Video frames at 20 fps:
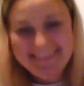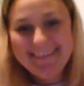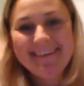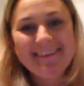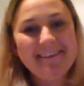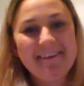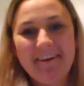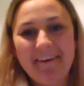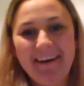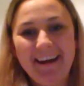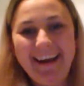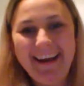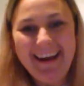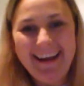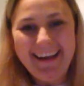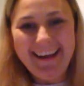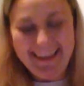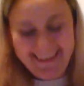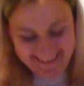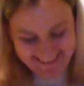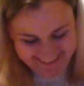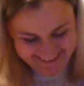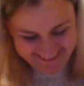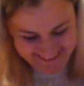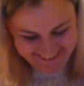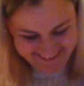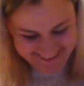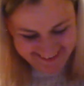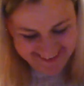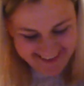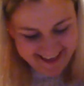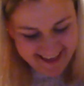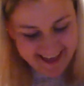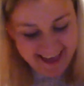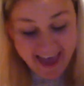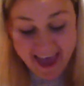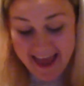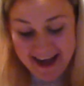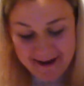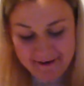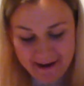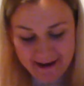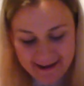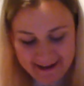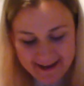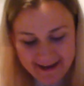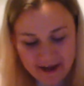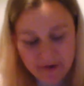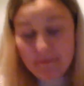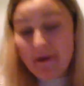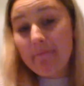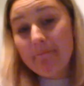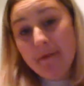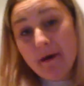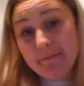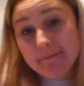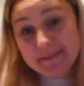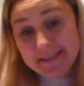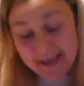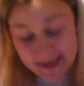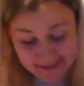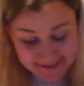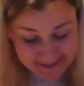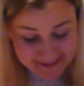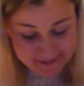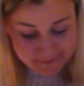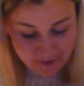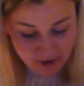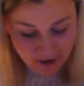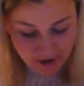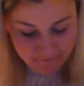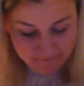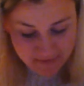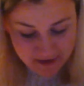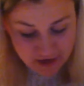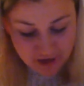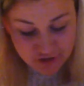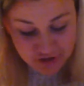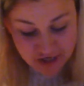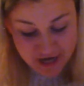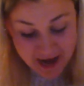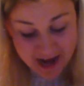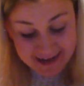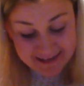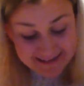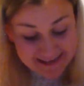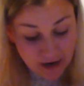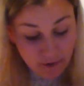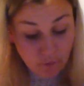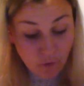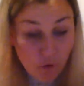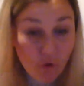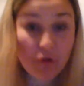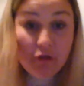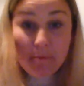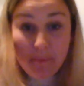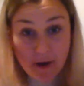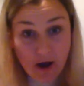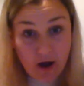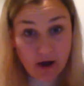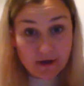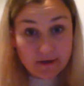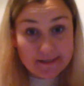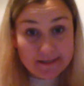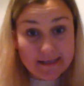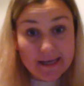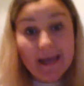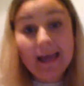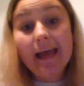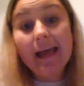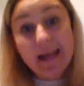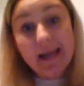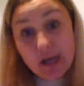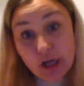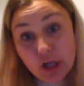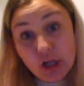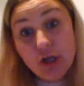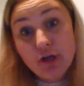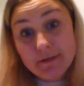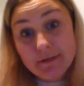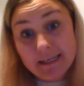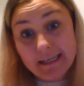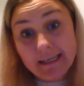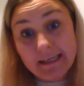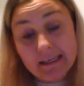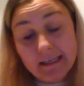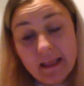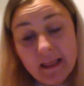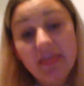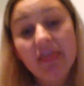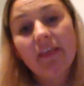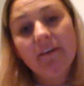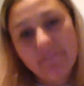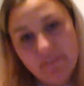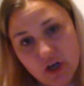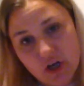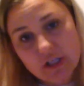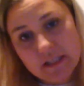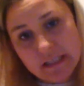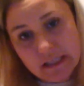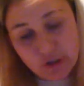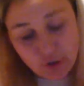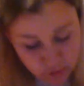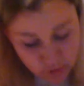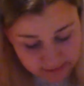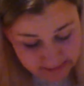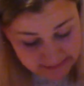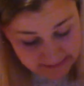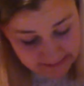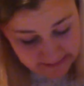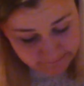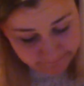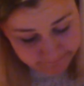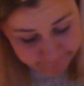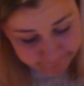Sorry. Anyway, when Mum tells this part, she acts out all the parts, including the farting noises.